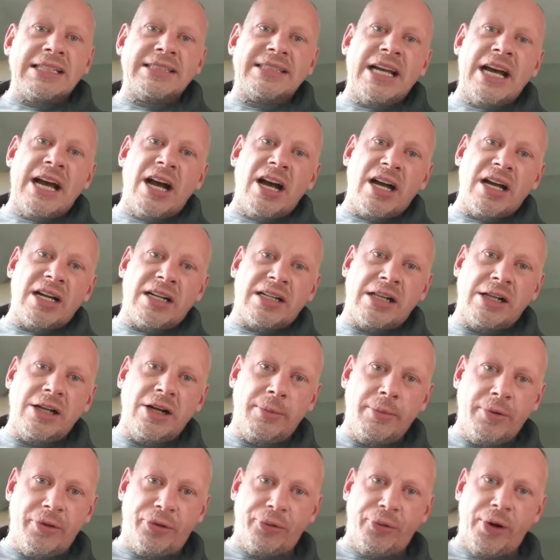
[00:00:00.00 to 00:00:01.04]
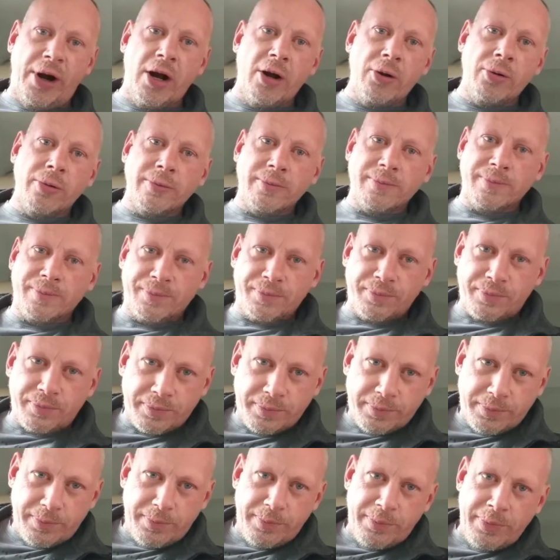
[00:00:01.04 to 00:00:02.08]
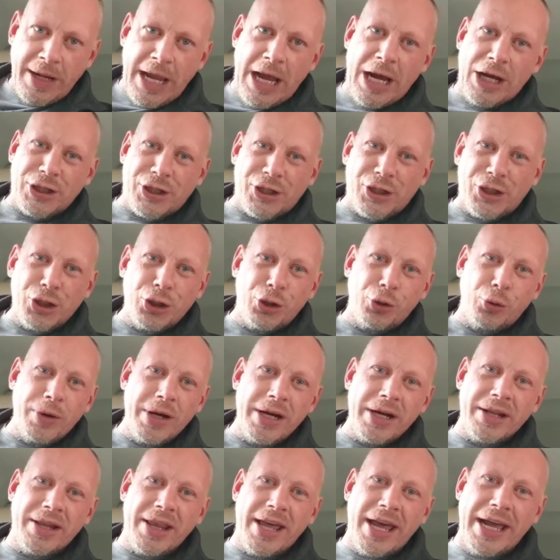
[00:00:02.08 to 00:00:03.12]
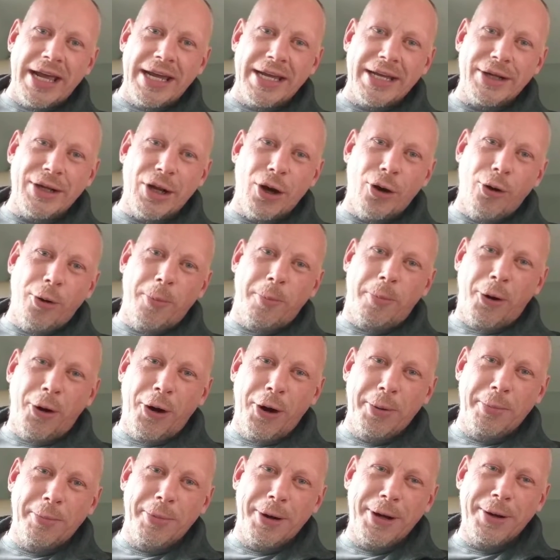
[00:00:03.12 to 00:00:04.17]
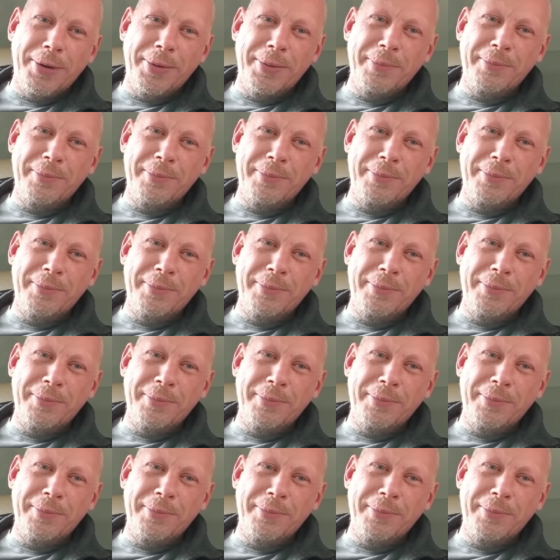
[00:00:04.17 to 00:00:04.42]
That's how I gotta clear my throat. Should have went to the endo appointment.